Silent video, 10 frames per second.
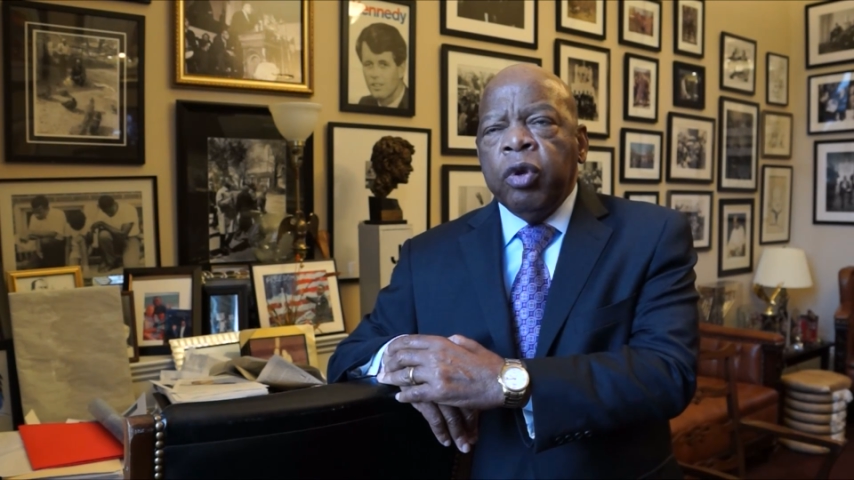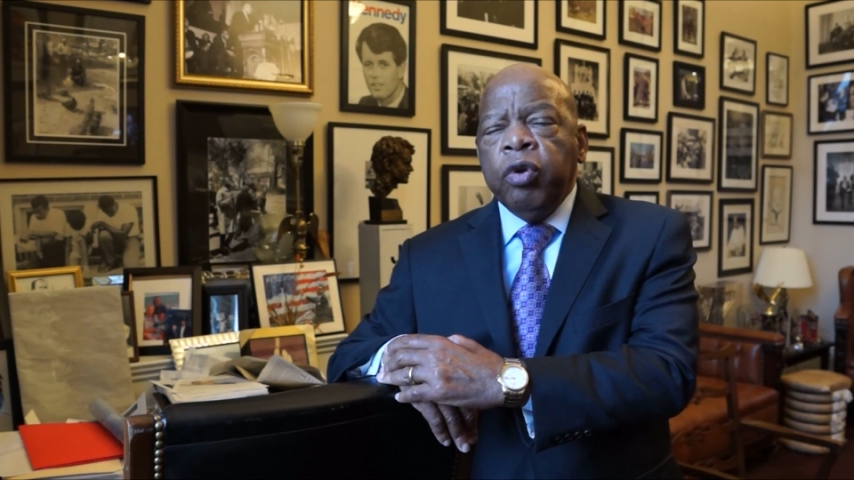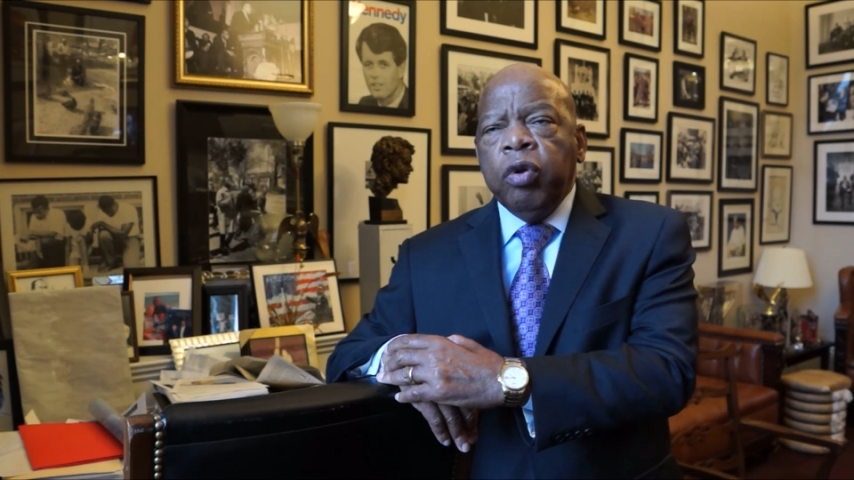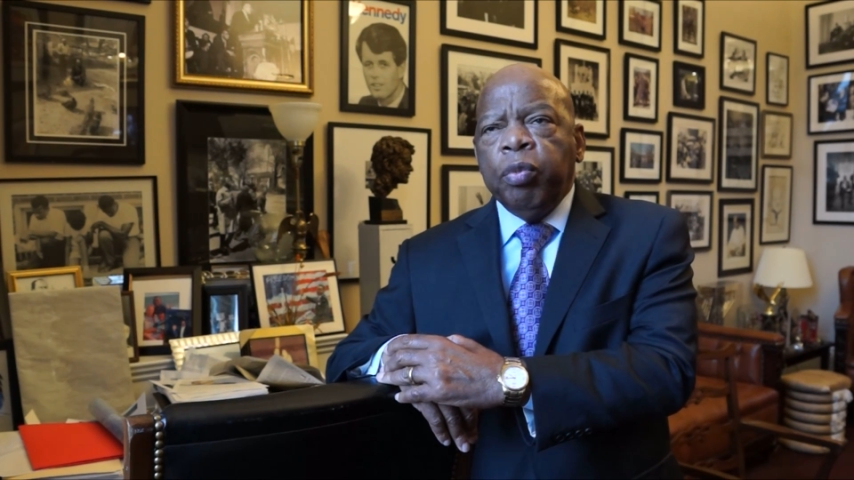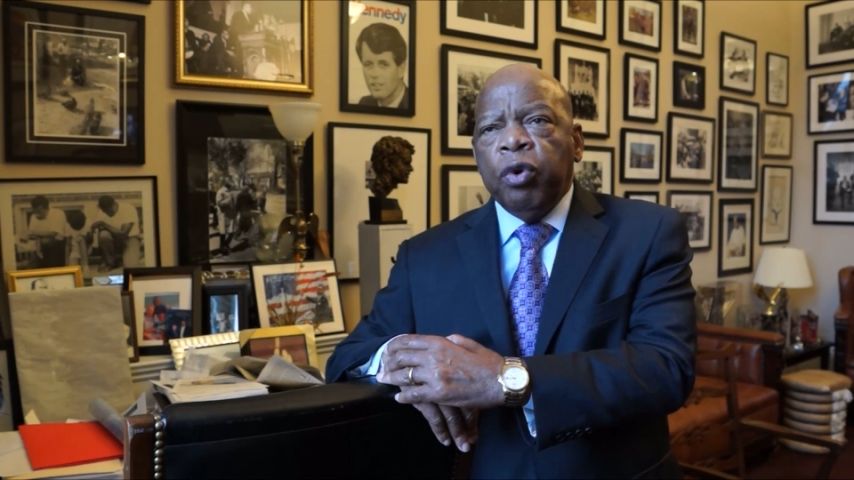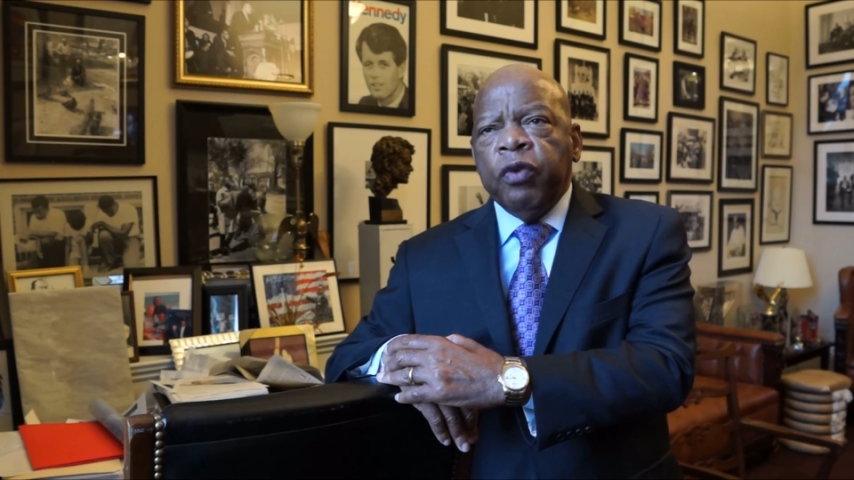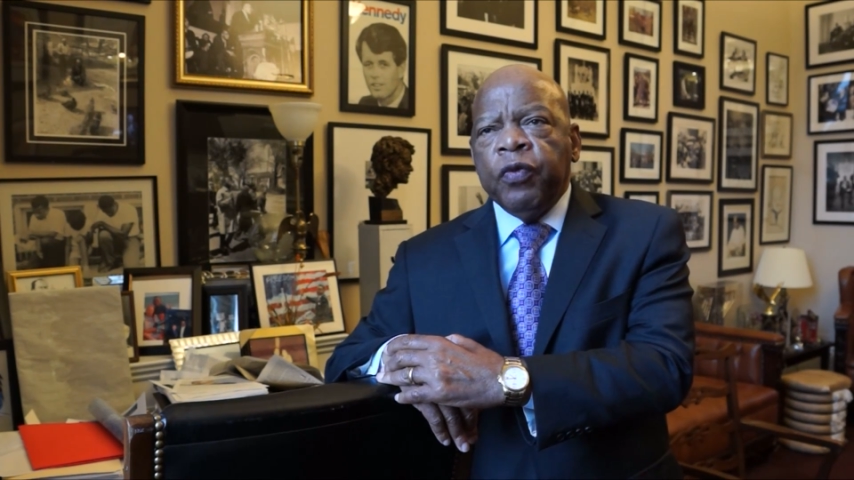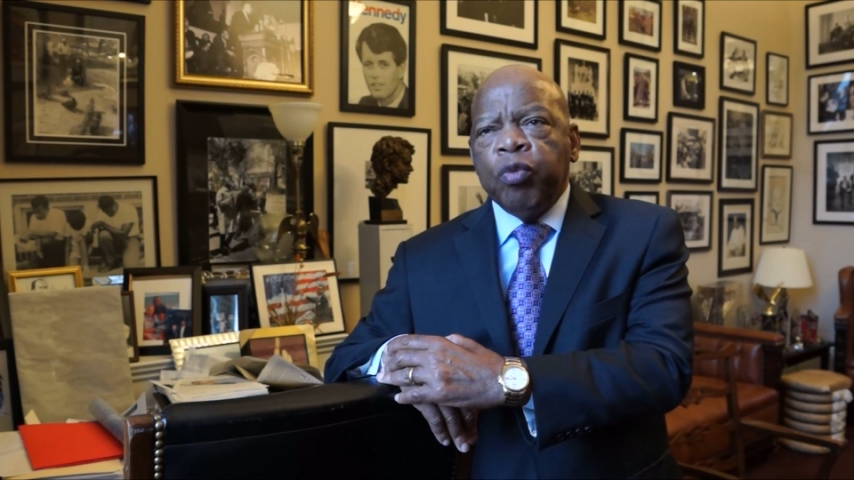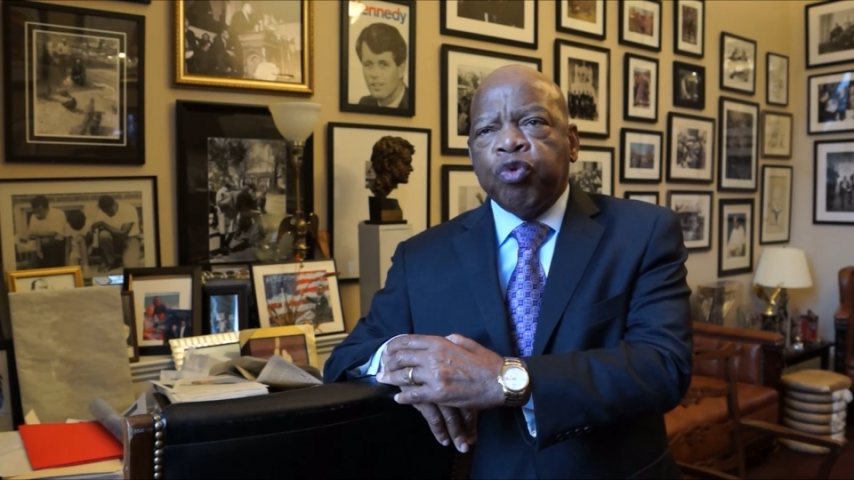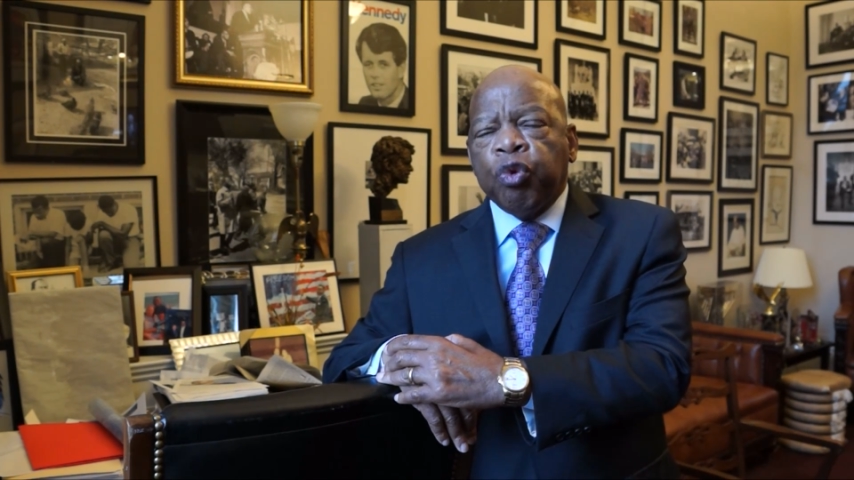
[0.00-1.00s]
you the boy
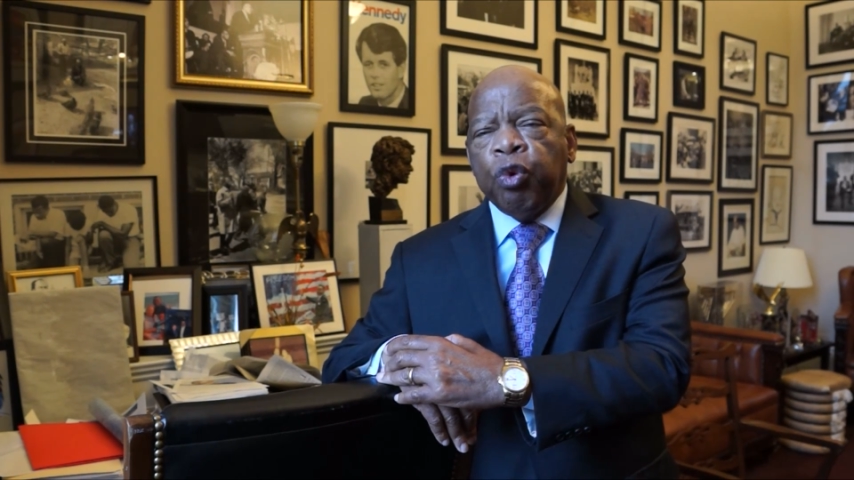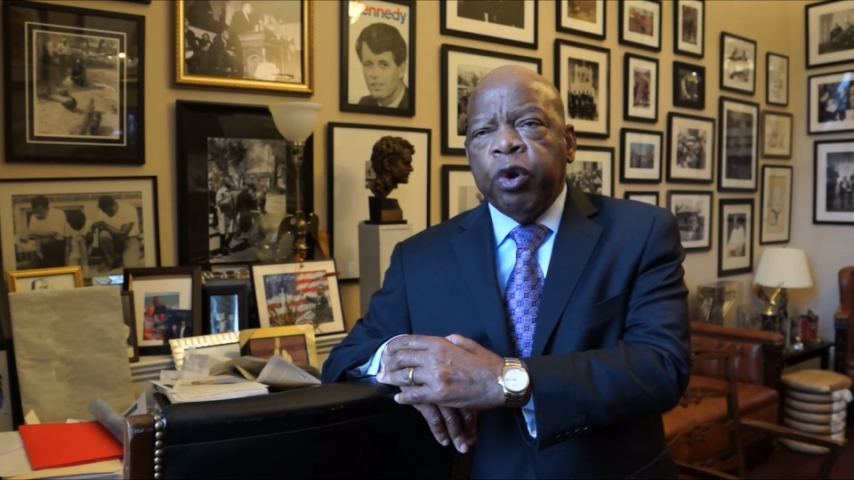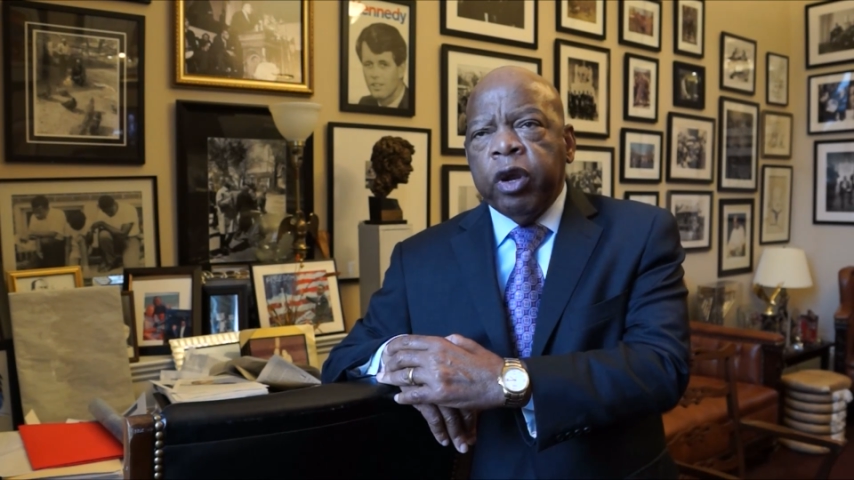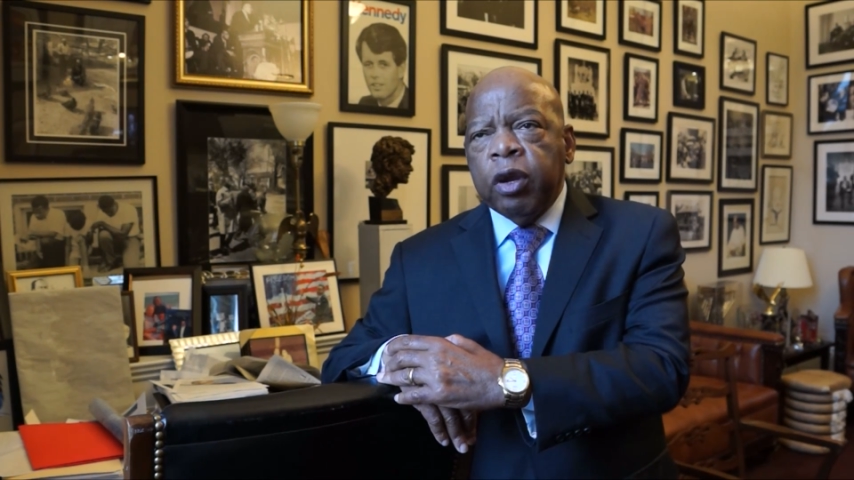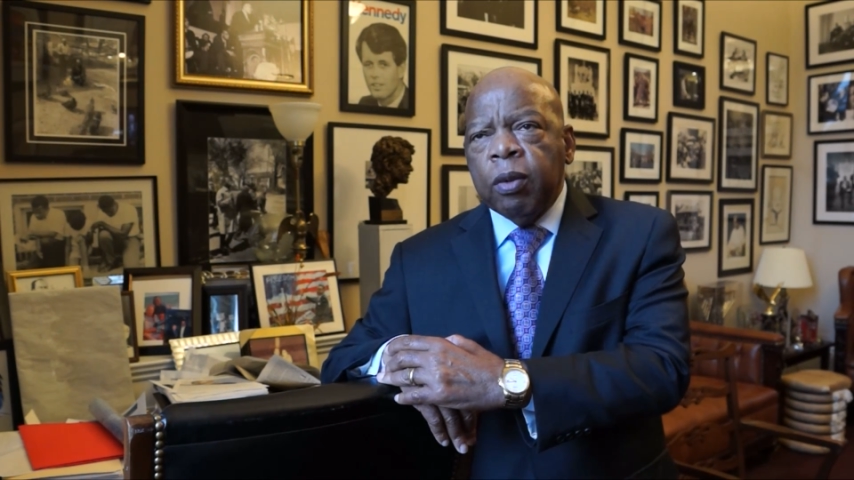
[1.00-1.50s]
from Troy?